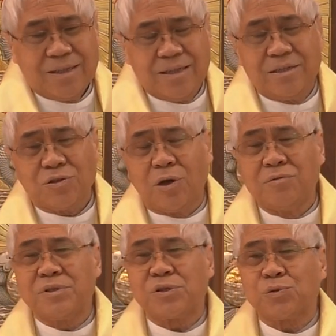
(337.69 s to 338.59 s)
is
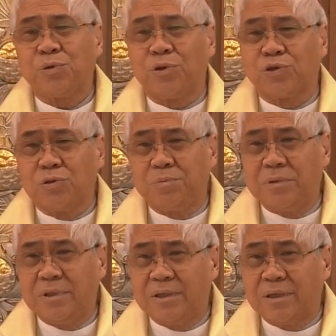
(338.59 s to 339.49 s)
always called to
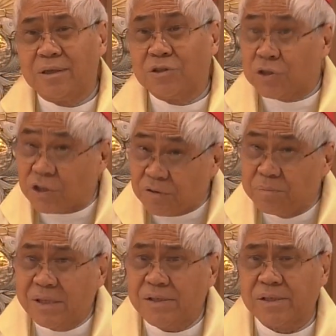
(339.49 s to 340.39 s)
be a church of
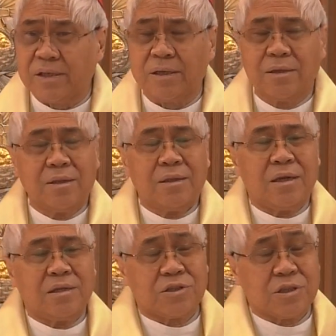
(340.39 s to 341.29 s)
mercy,
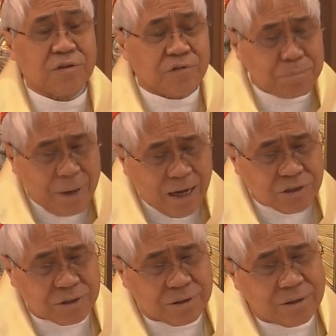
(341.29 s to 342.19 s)
a church of
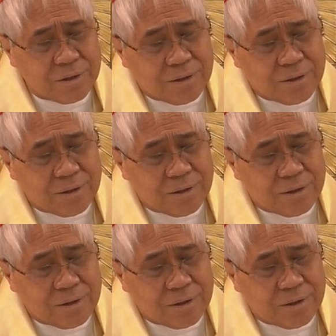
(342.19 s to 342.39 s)
compassion,